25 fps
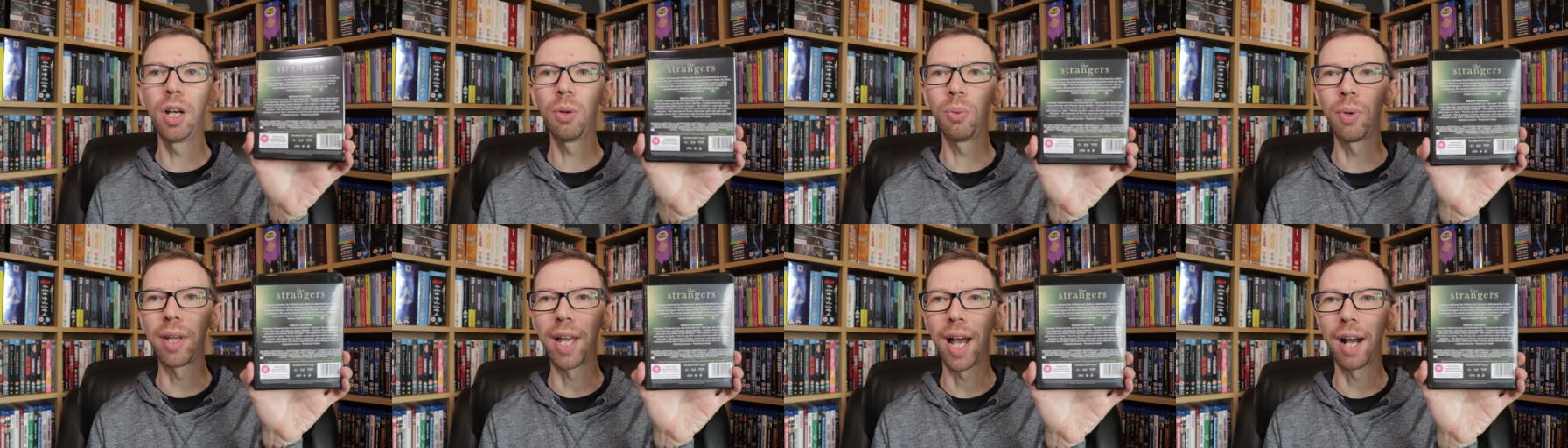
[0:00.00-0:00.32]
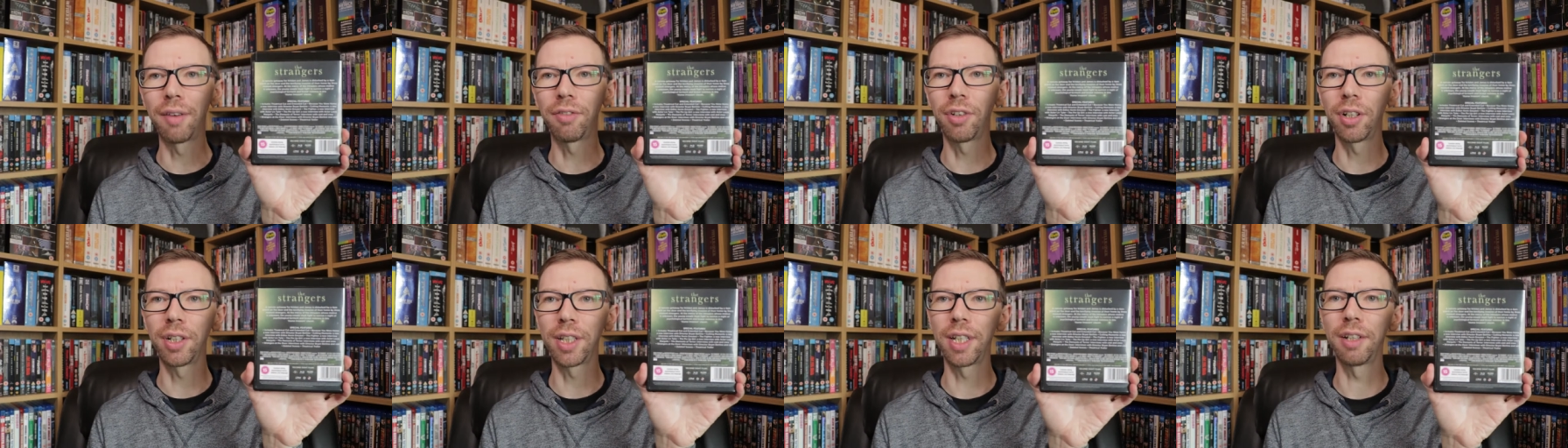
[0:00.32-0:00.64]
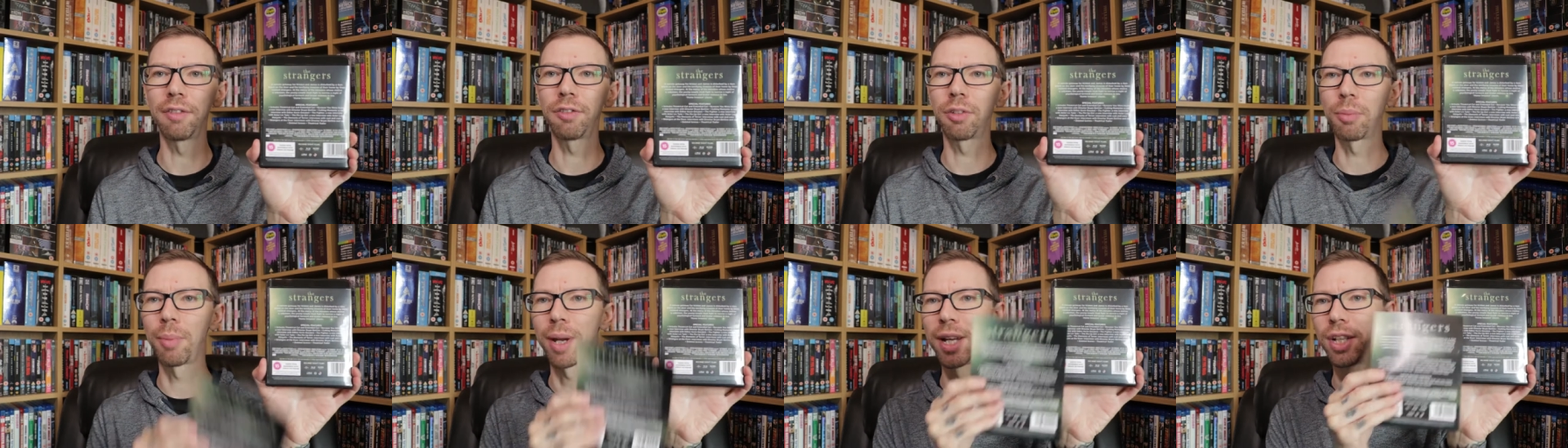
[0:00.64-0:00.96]
We have all the
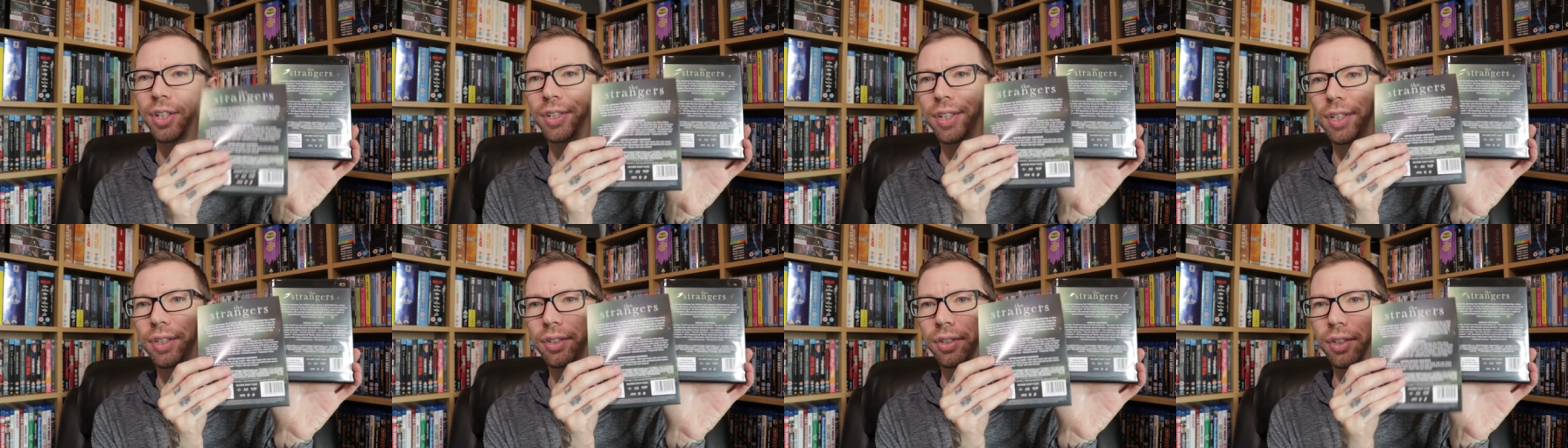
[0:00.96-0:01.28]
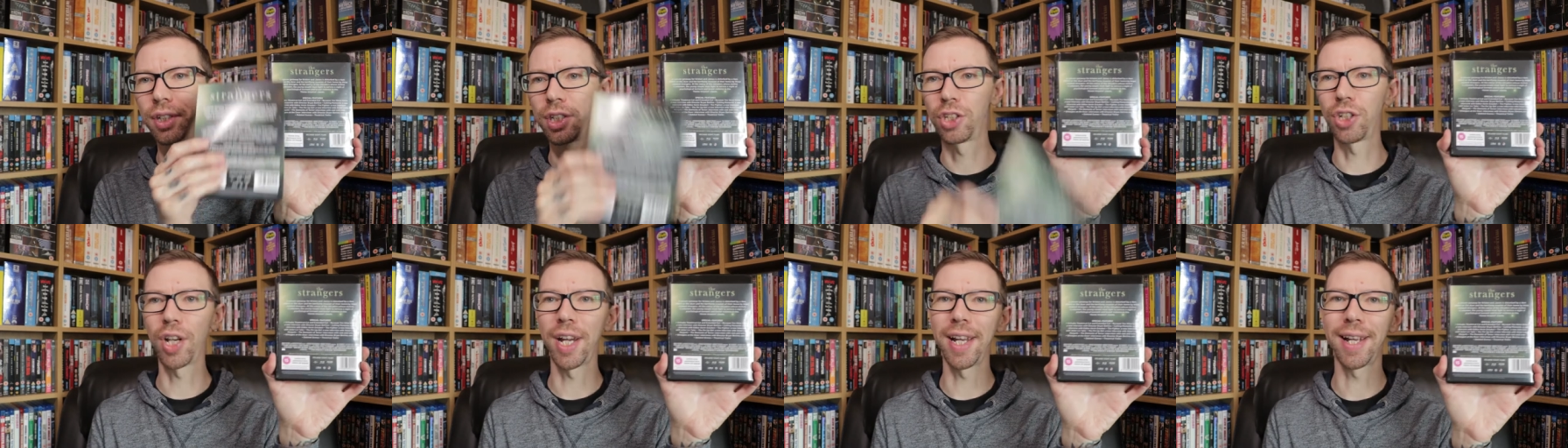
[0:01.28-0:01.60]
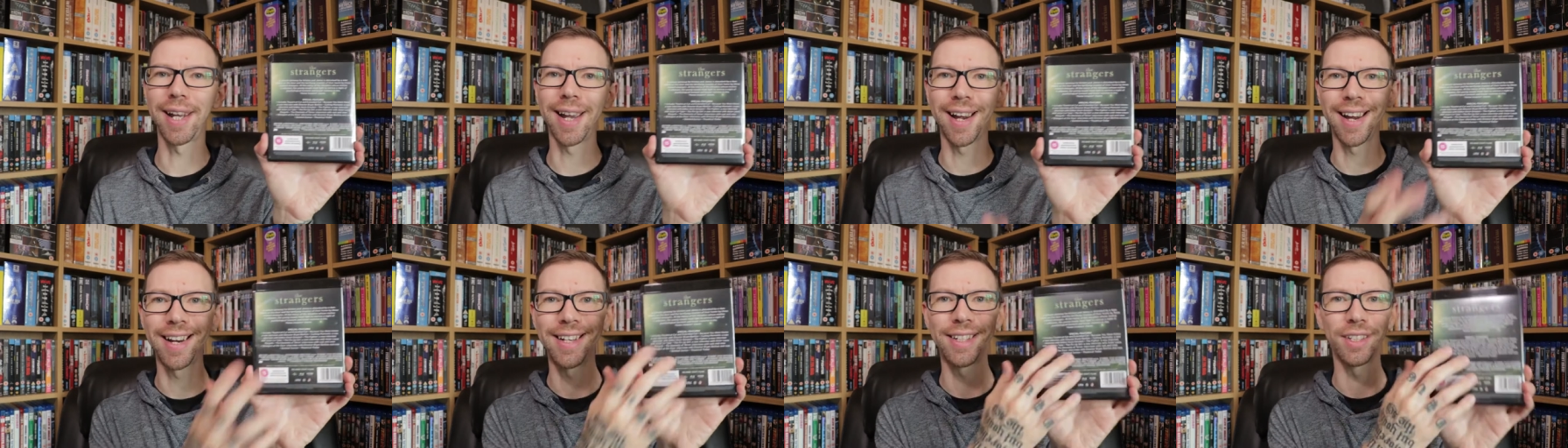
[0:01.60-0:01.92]
information that's on the J
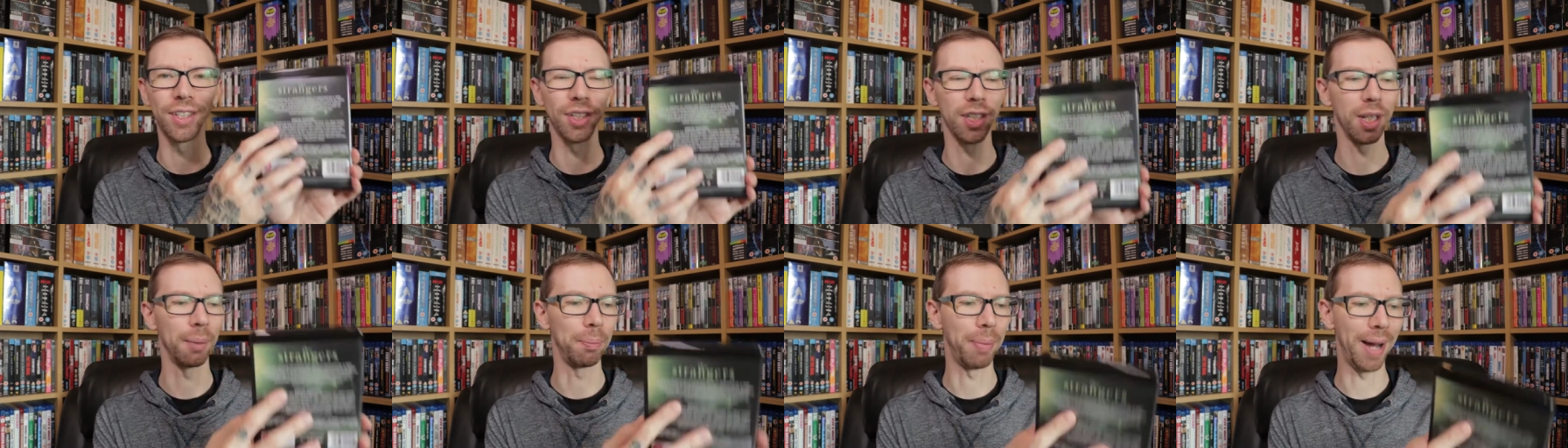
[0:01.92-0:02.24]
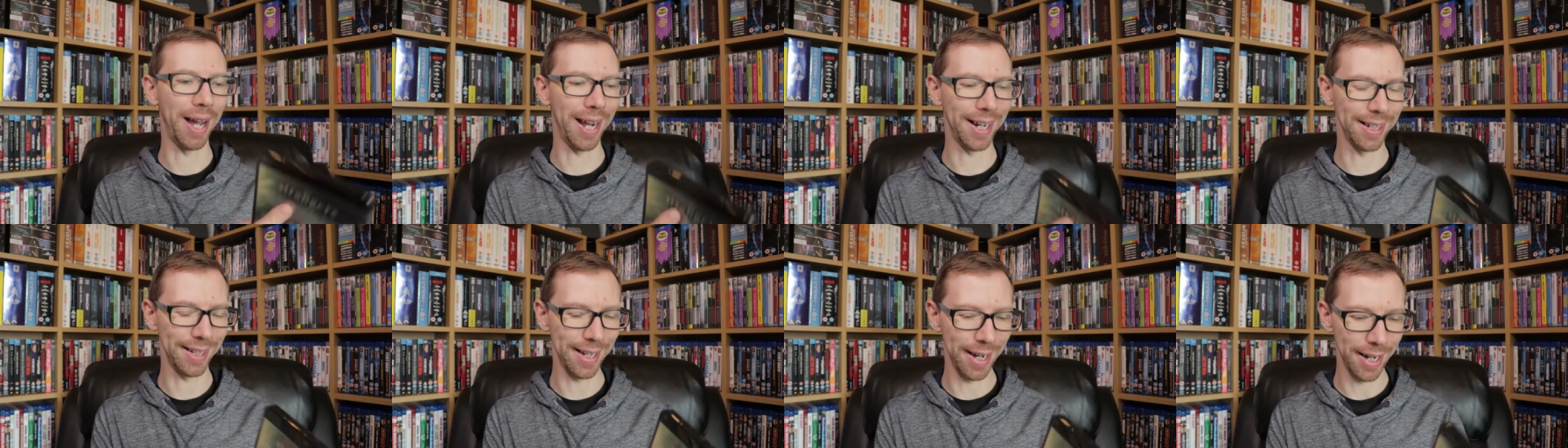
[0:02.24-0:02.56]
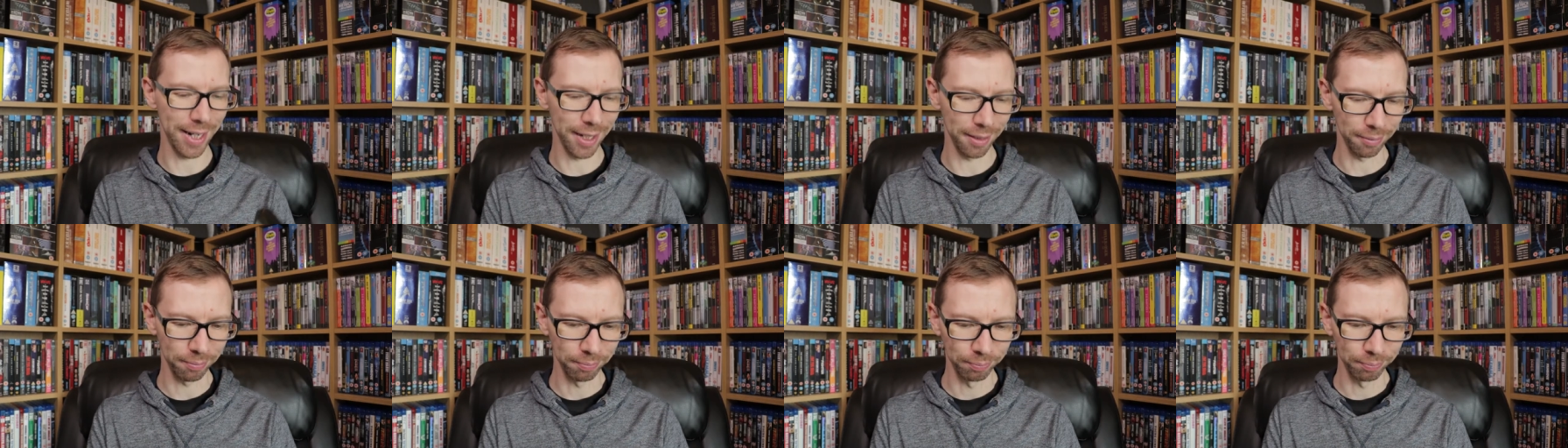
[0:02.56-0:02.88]
card is on the back there.